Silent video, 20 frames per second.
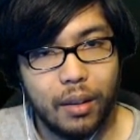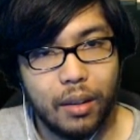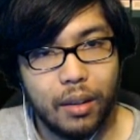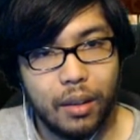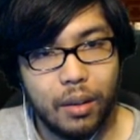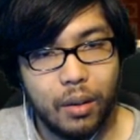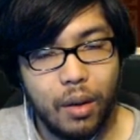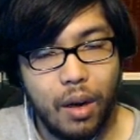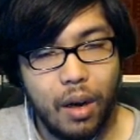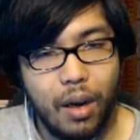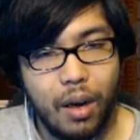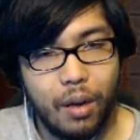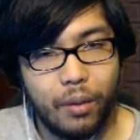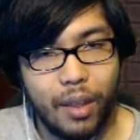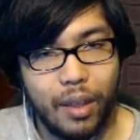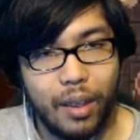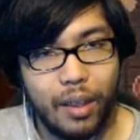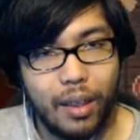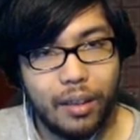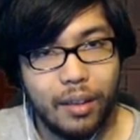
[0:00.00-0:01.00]
Oh,
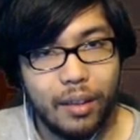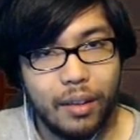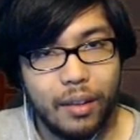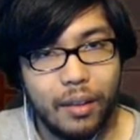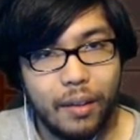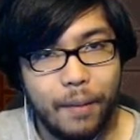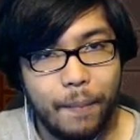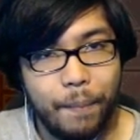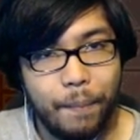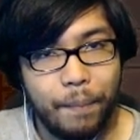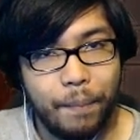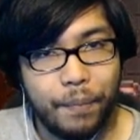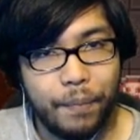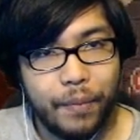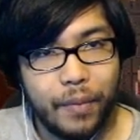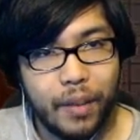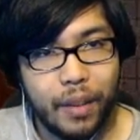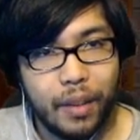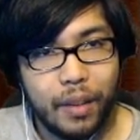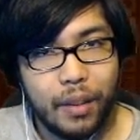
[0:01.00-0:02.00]
God.
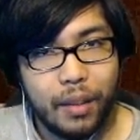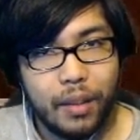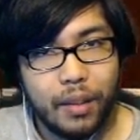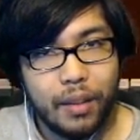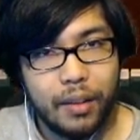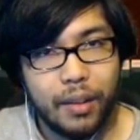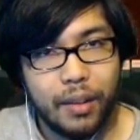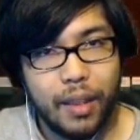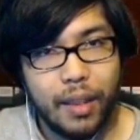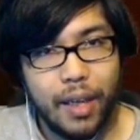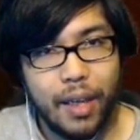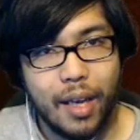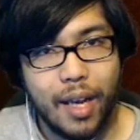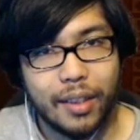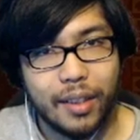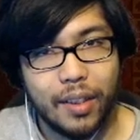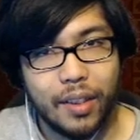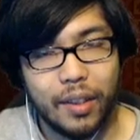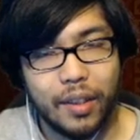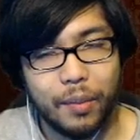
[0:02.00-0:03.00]
Yeah,
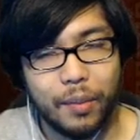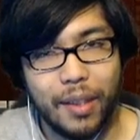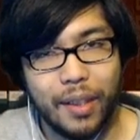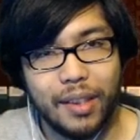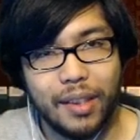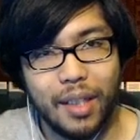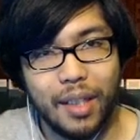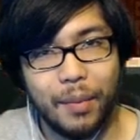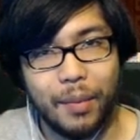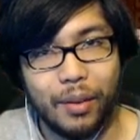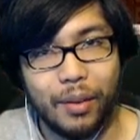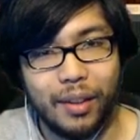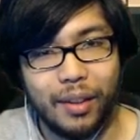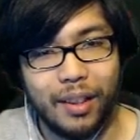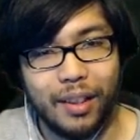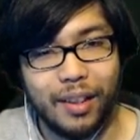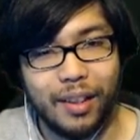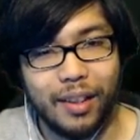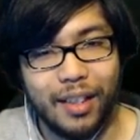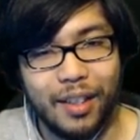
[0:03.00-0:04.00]
tear this place up. I'll clean
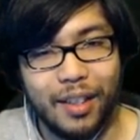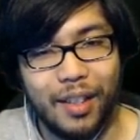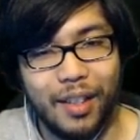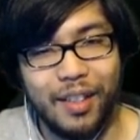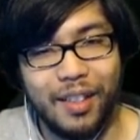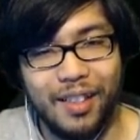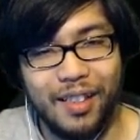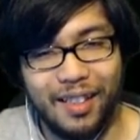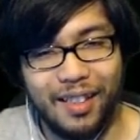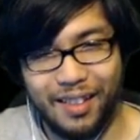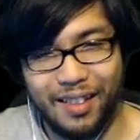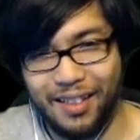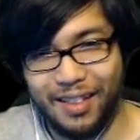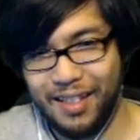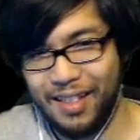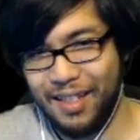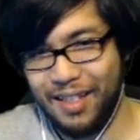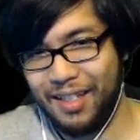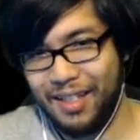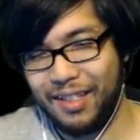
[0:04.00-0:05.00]
it later.
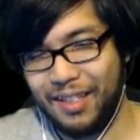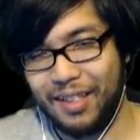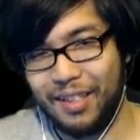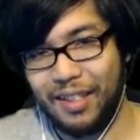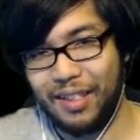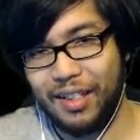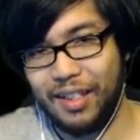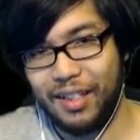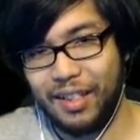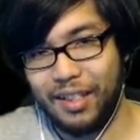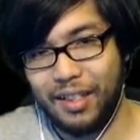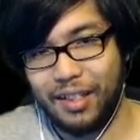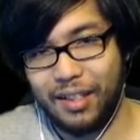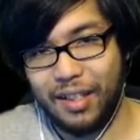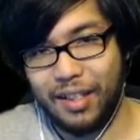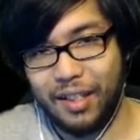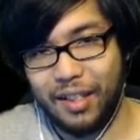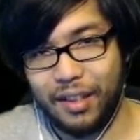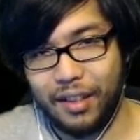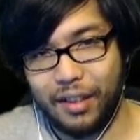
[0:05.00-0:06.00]
Sorry.
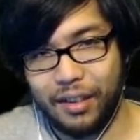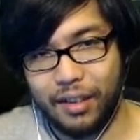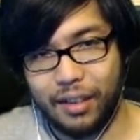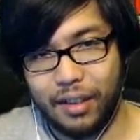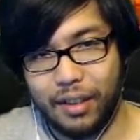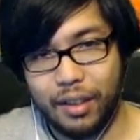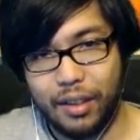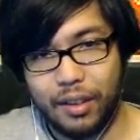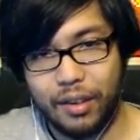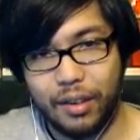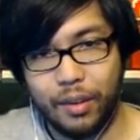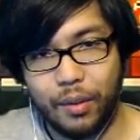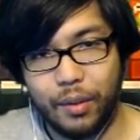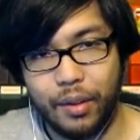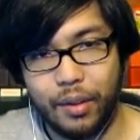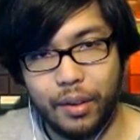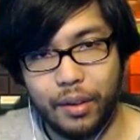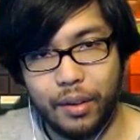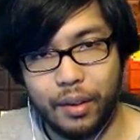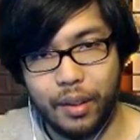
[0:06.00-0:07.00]
Alright. So,
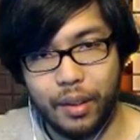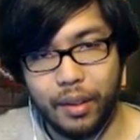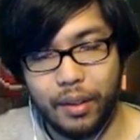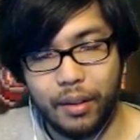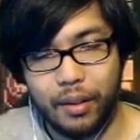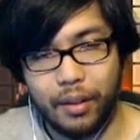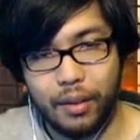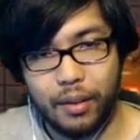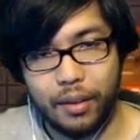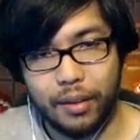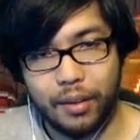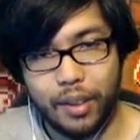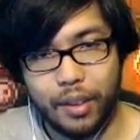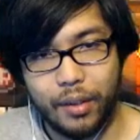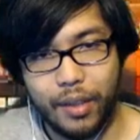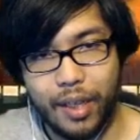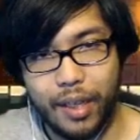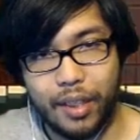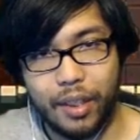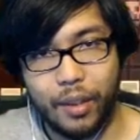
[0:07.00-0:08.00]
okay. Looks like you
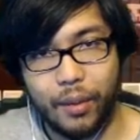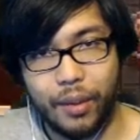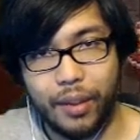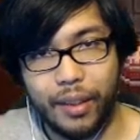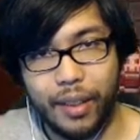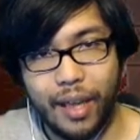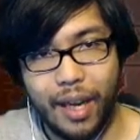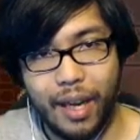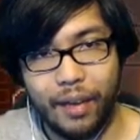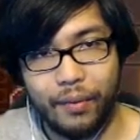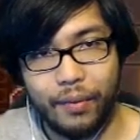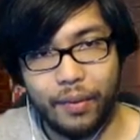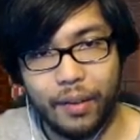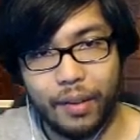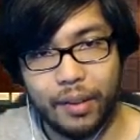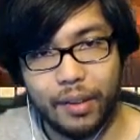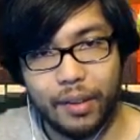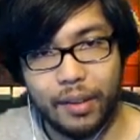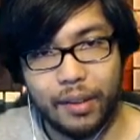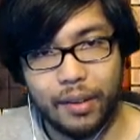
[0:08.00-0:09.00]
can't do anything after
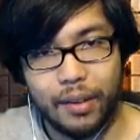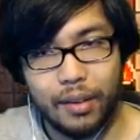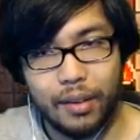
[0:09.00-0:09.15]
this.